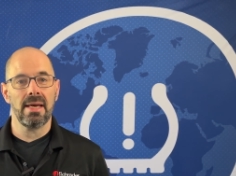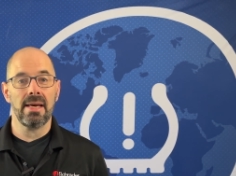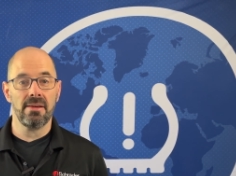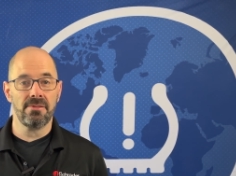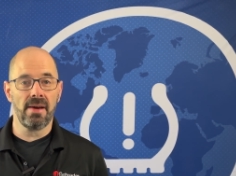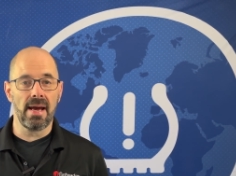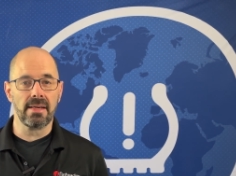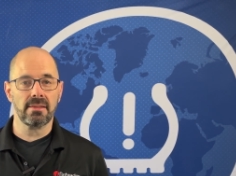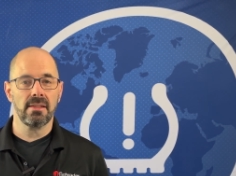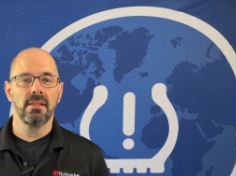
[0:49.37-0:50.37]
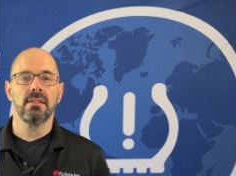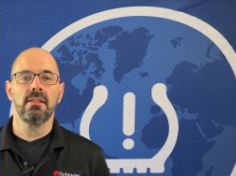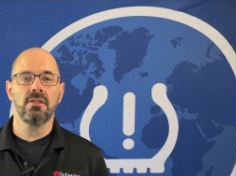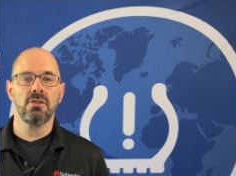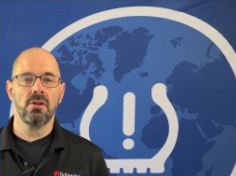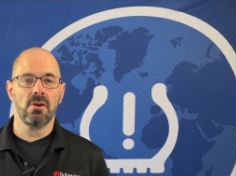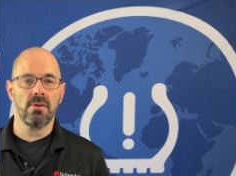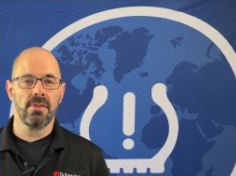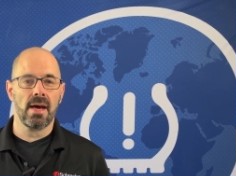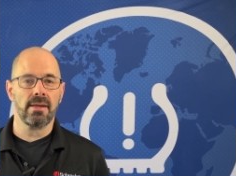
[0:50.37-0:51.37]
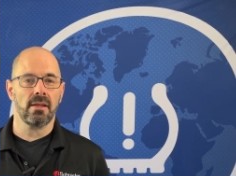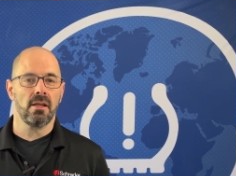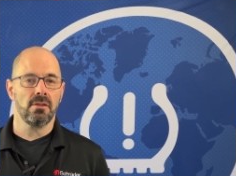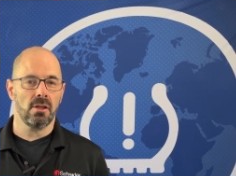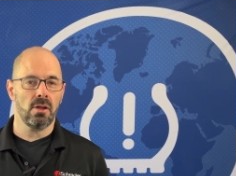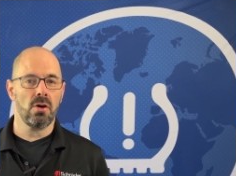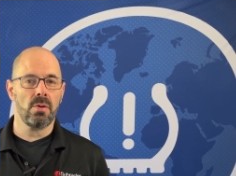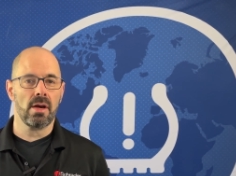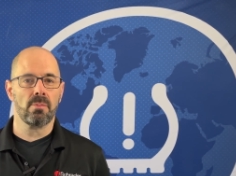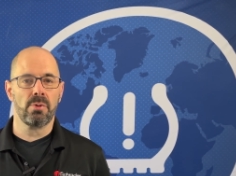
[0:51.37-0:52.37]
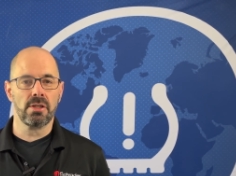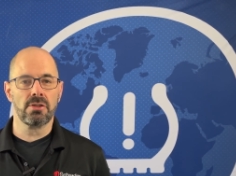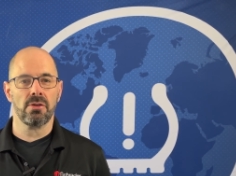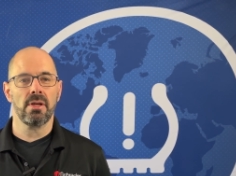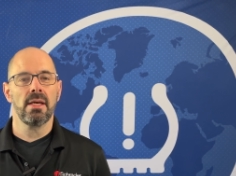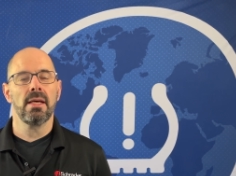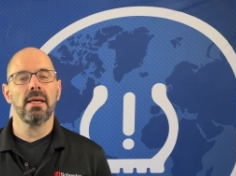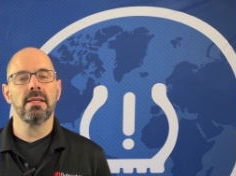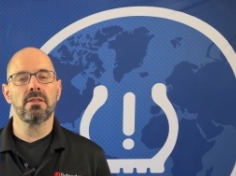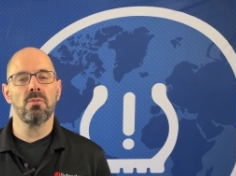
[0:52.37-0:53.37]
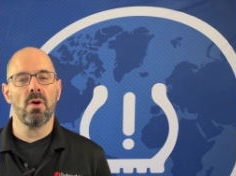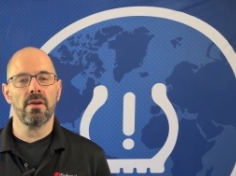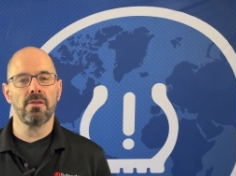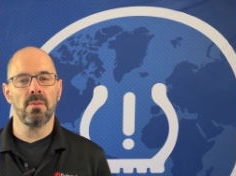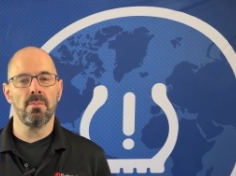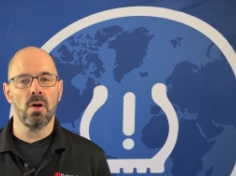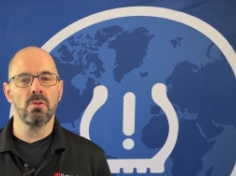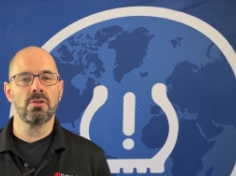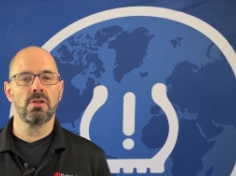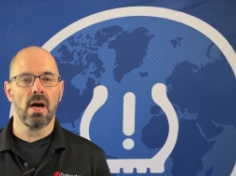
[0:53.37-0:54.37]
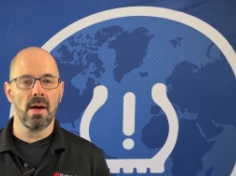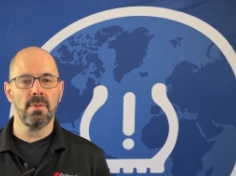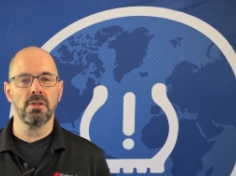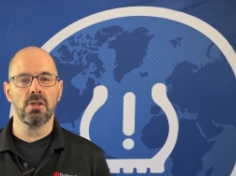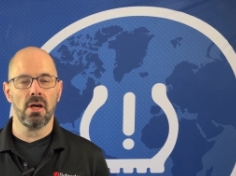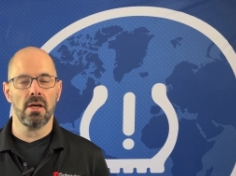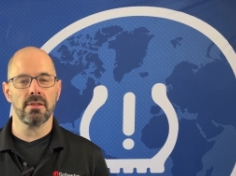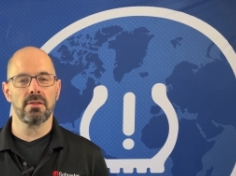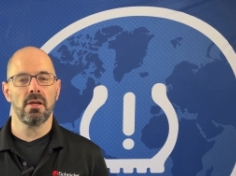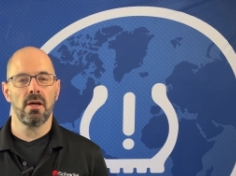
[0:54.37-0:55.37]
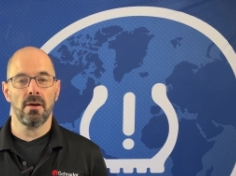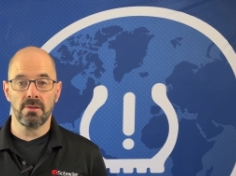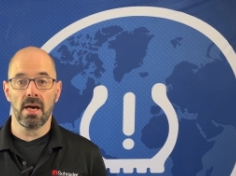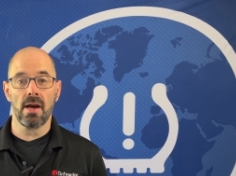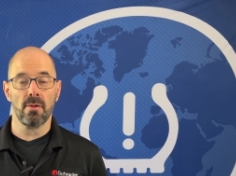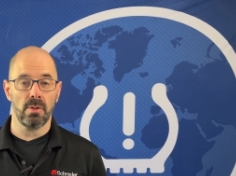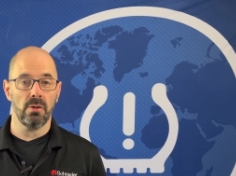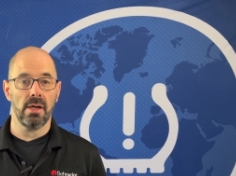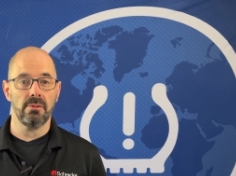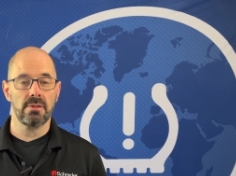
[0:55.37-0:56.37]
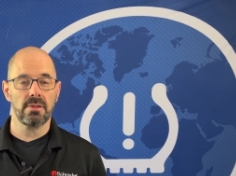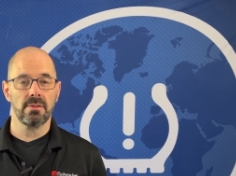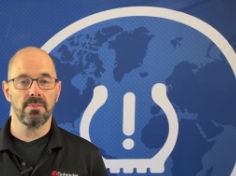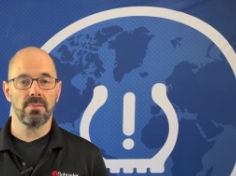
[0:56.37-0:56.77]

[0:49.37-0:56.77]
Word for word: In fact, did you know that the low air pressure is one of the most common cause of tire blowouts?